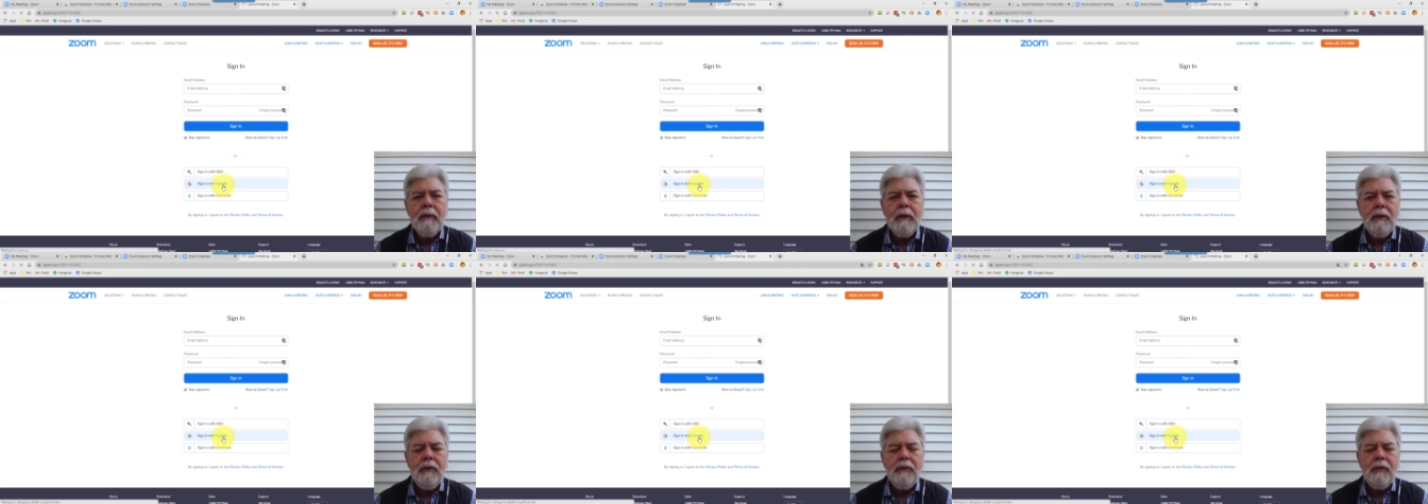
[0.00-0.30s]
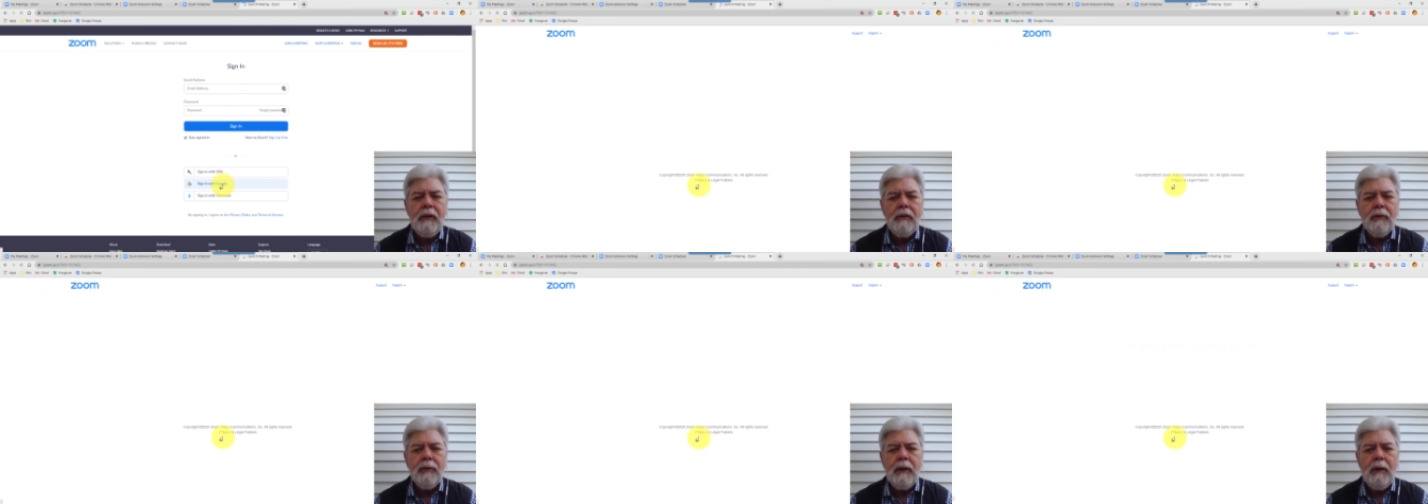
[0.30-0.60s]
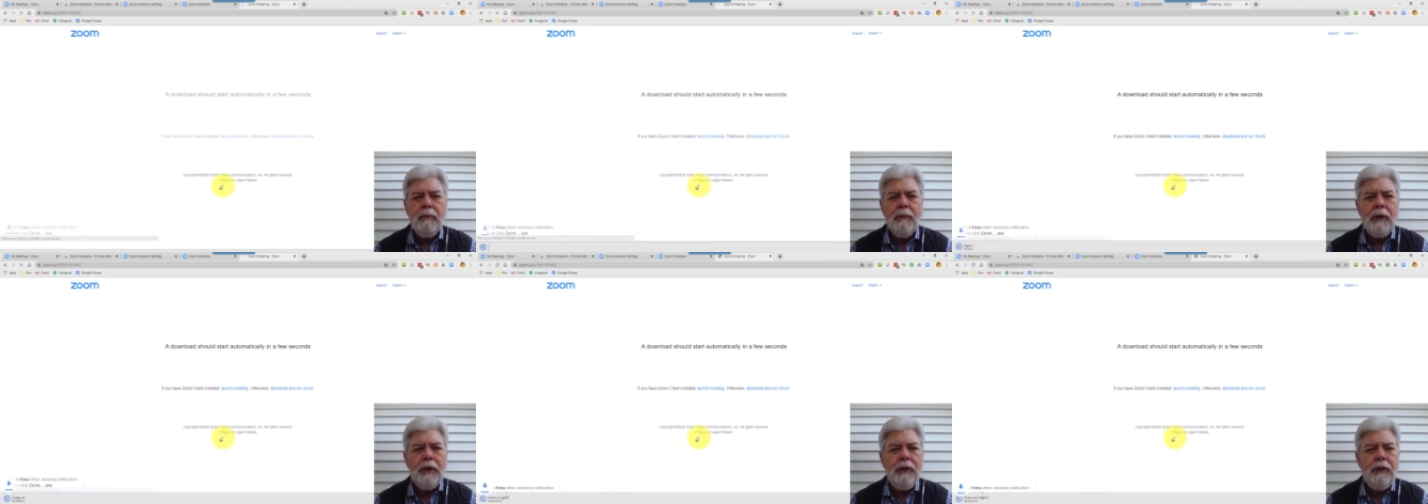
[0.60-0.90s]
because that's what
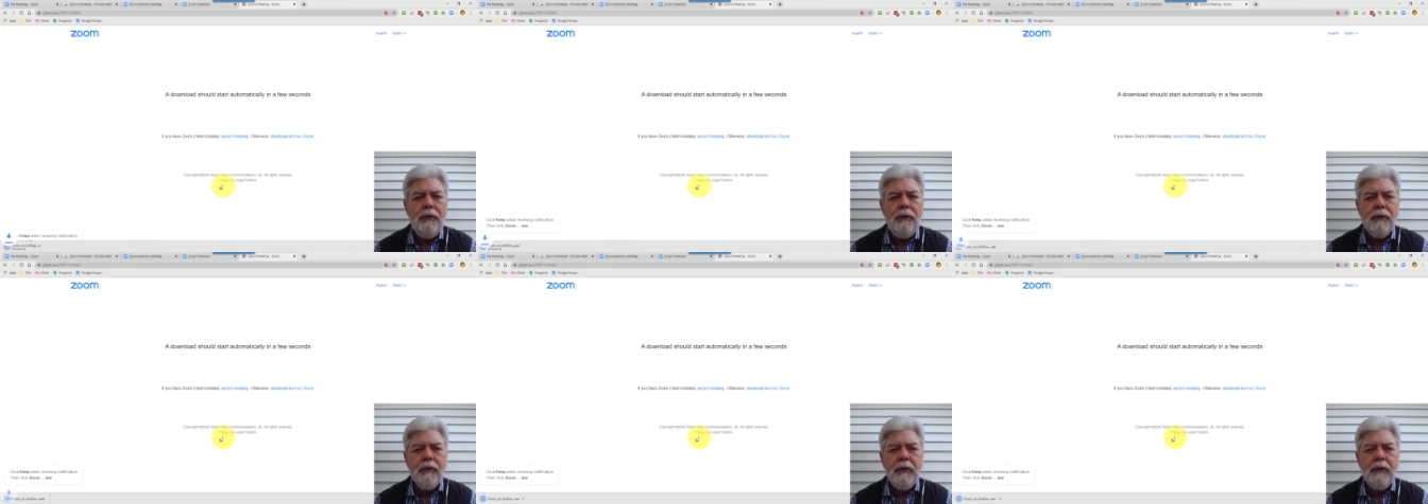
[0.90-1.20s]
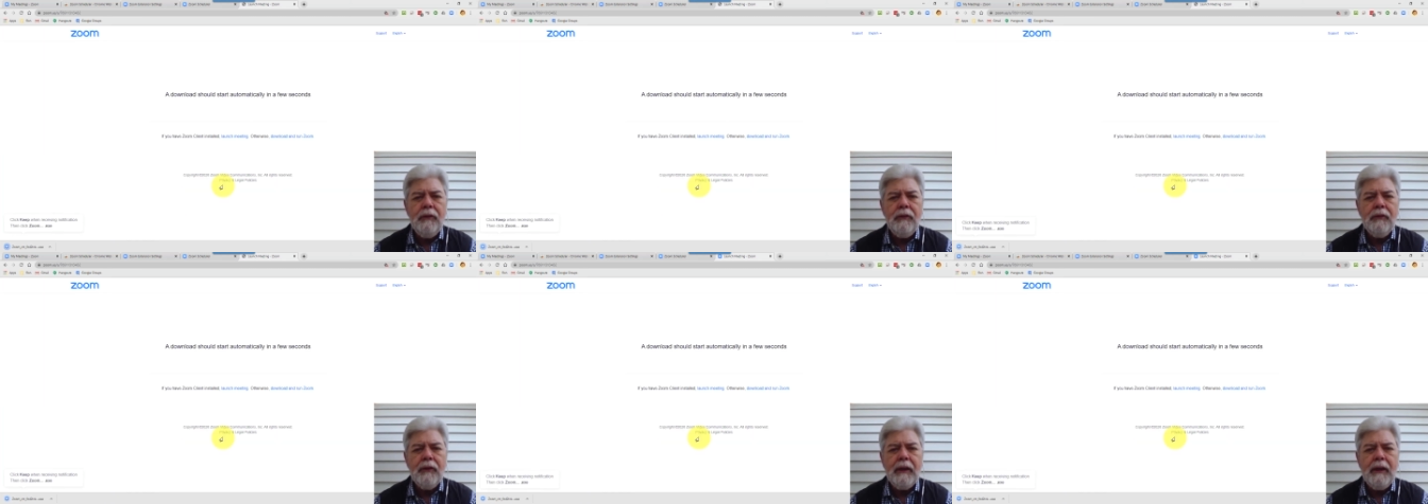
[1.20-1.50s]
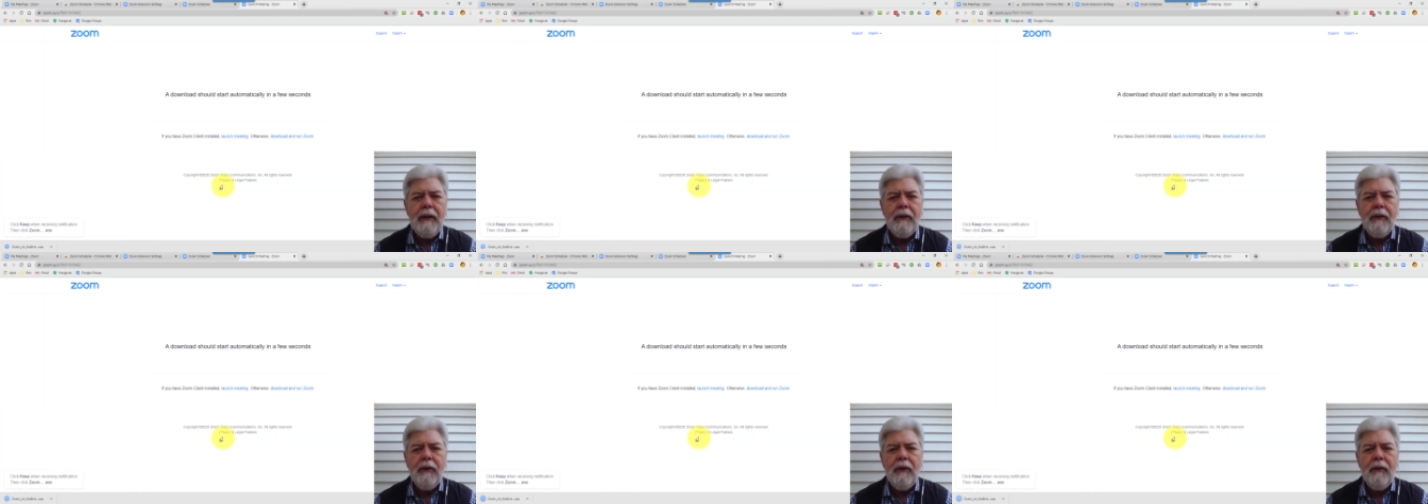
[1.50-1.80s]
I'm going to use on this
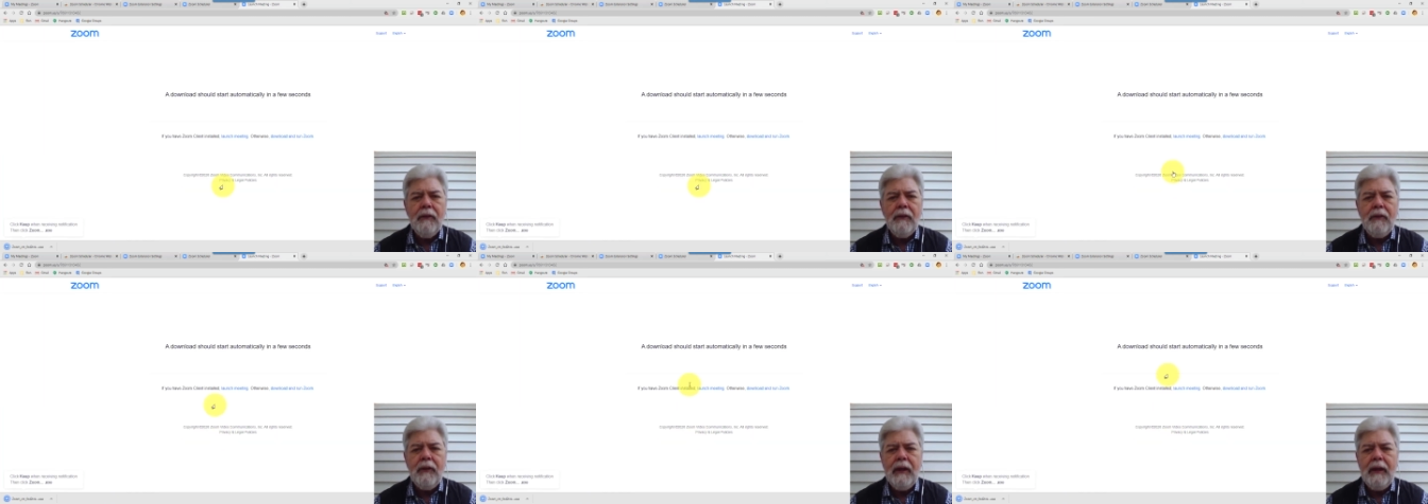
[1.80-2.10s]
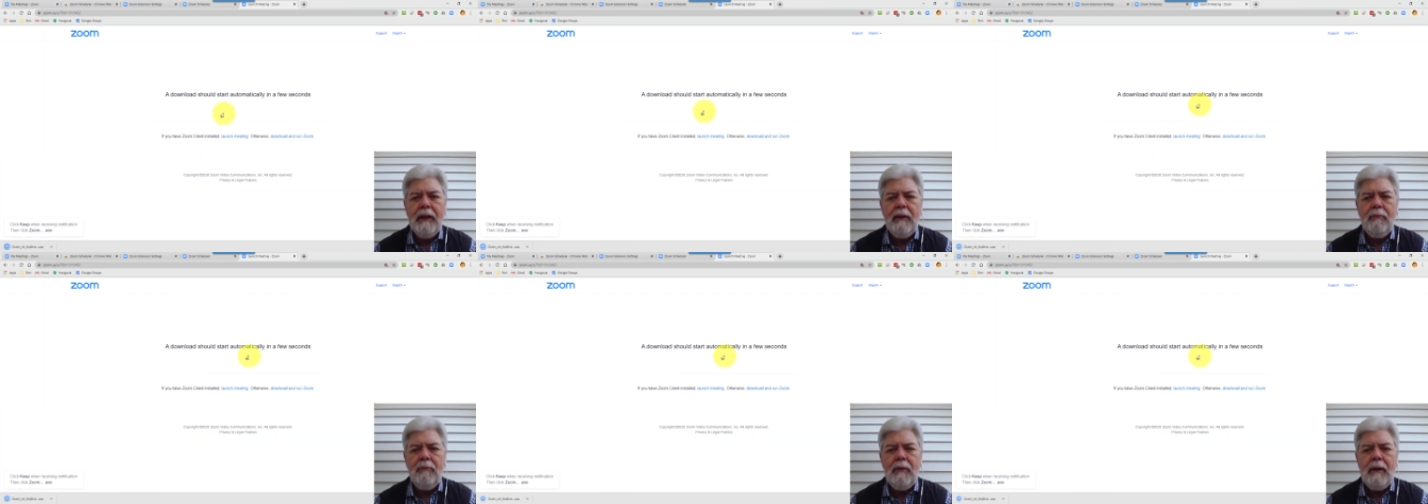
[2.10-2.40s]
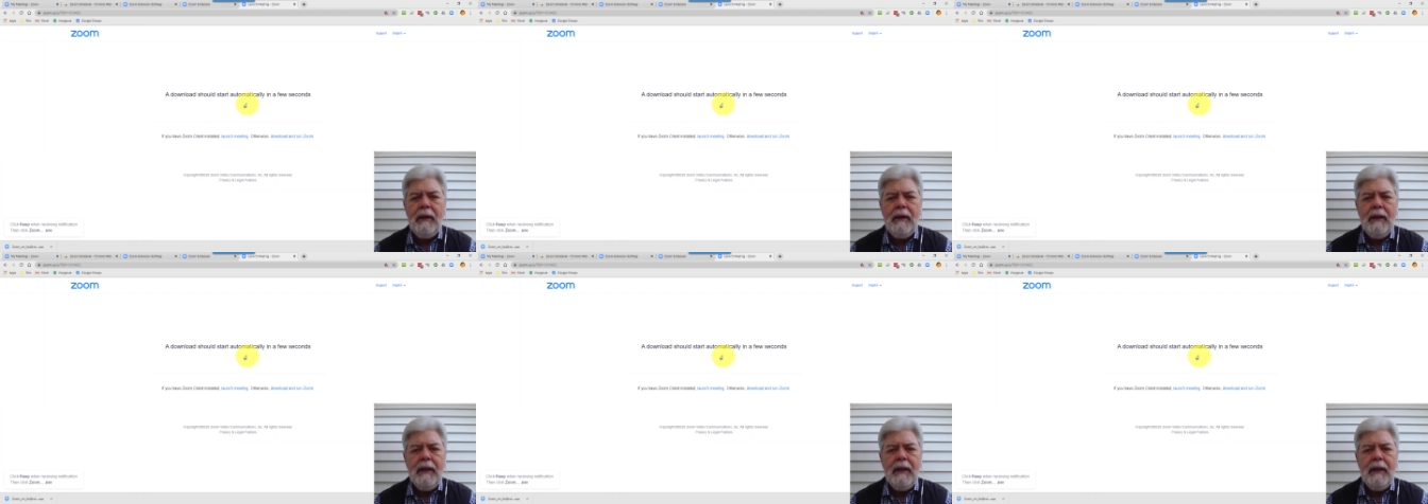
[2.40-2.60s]
account all the time.